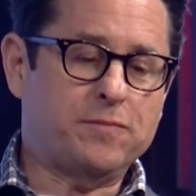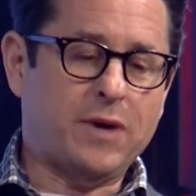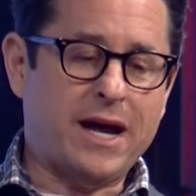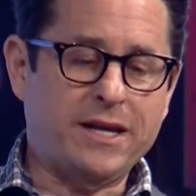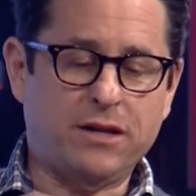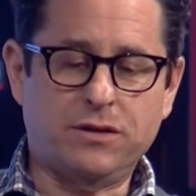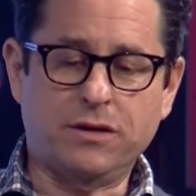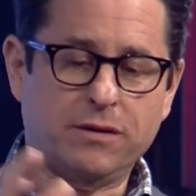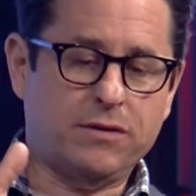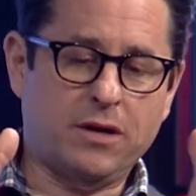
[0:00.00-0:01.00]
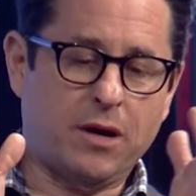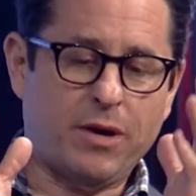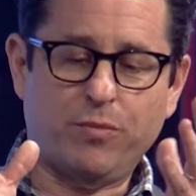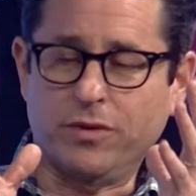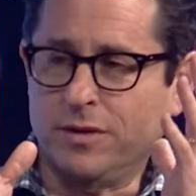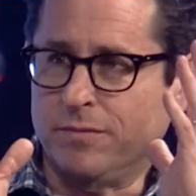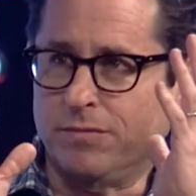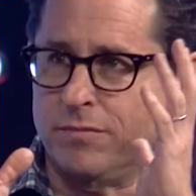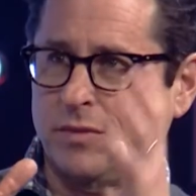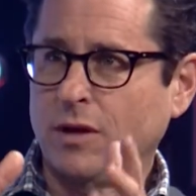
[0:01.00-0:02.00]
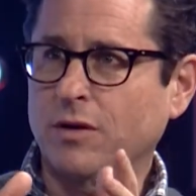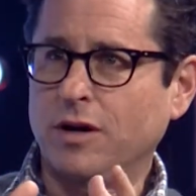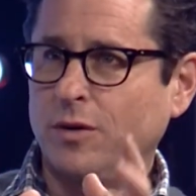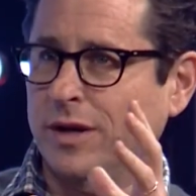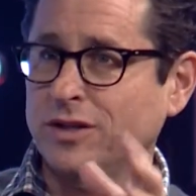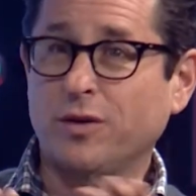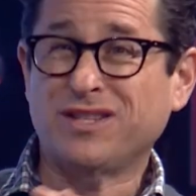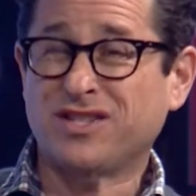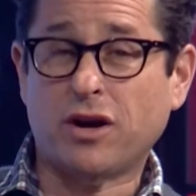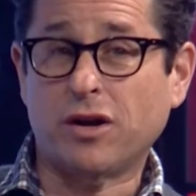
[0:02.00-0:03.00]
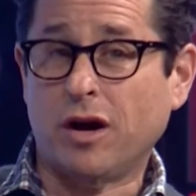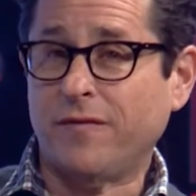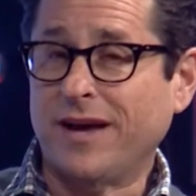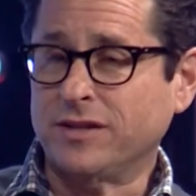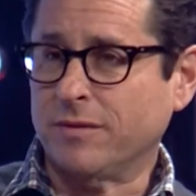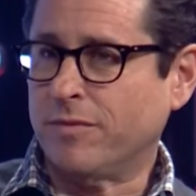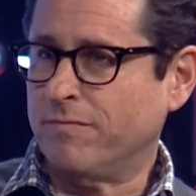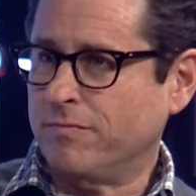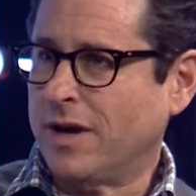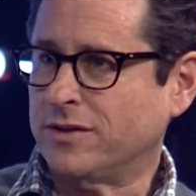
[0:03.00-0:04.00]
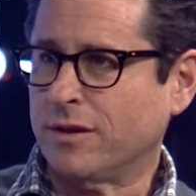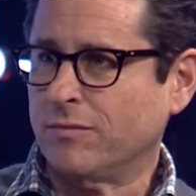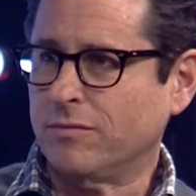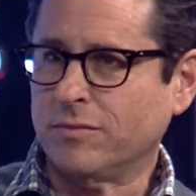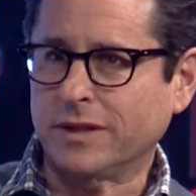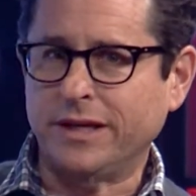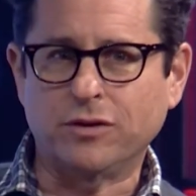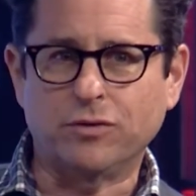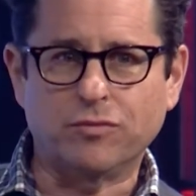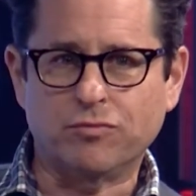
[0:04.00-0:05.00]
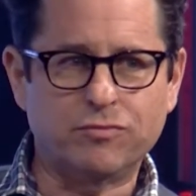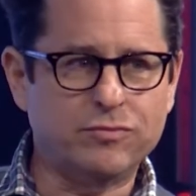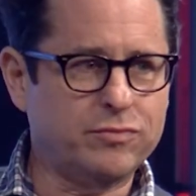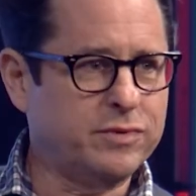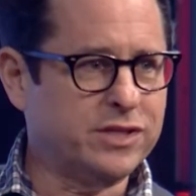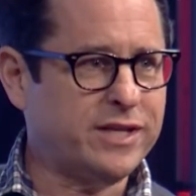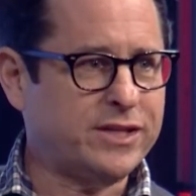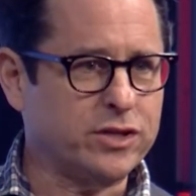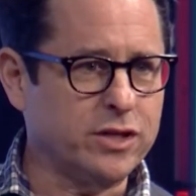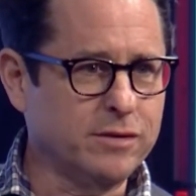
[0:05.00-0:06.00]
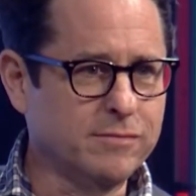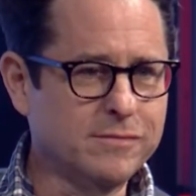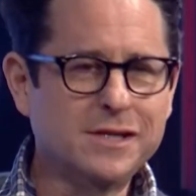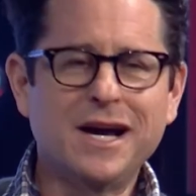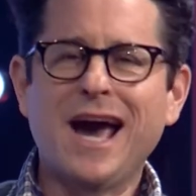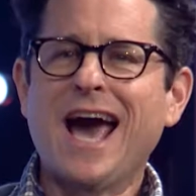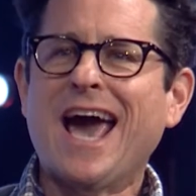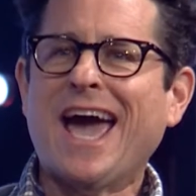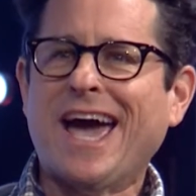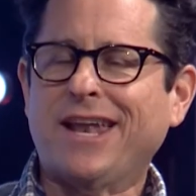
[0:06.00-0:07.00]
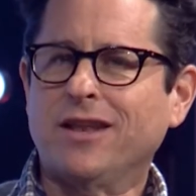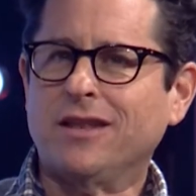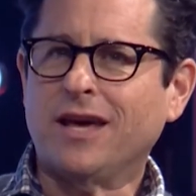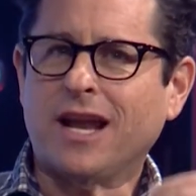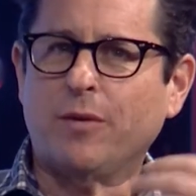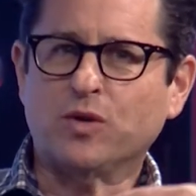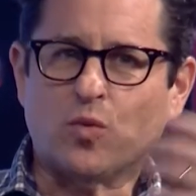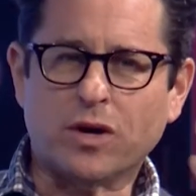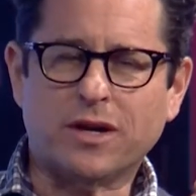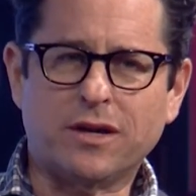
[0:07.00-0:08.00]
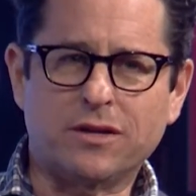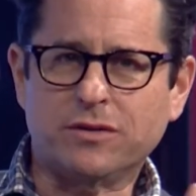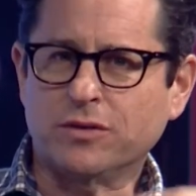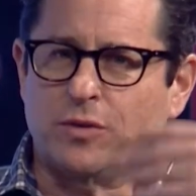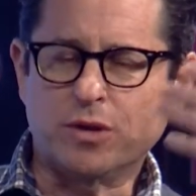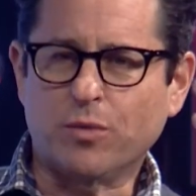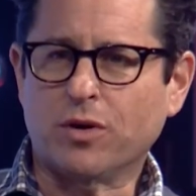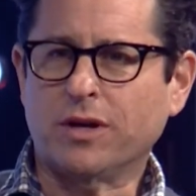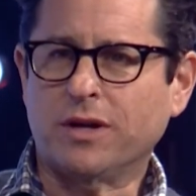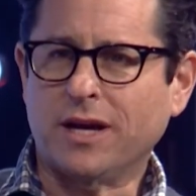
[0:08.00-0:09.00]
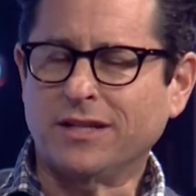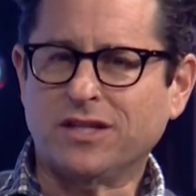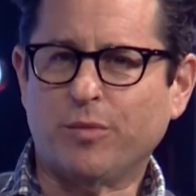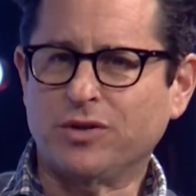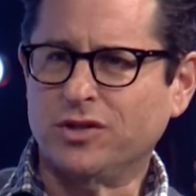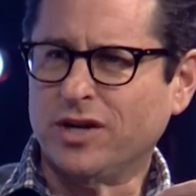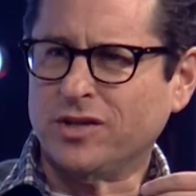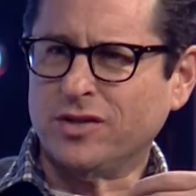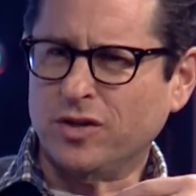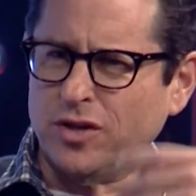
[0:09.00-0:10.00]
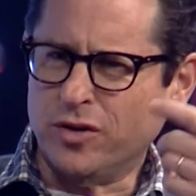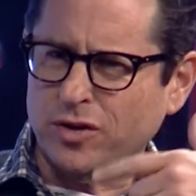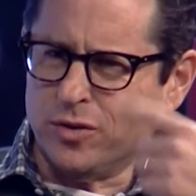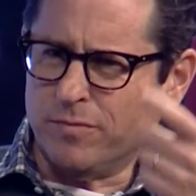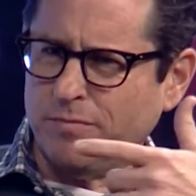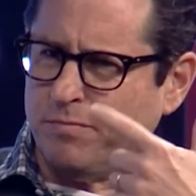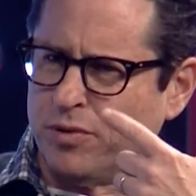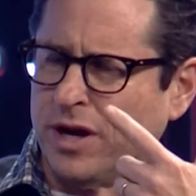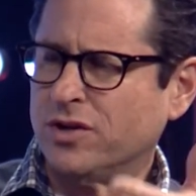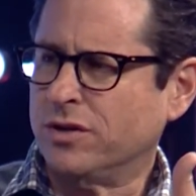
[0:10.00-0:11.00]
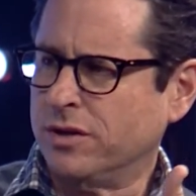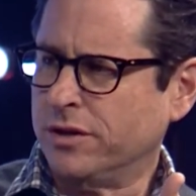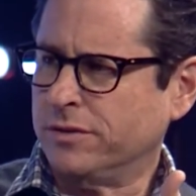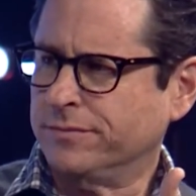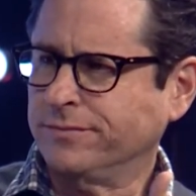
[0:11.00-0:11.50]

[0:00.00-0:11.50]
I needed to come up with a logo. And it, so it started off as a, as a legal necessity. And then I was working until two in the morning, and someone suggested, you know, you could do a production deal.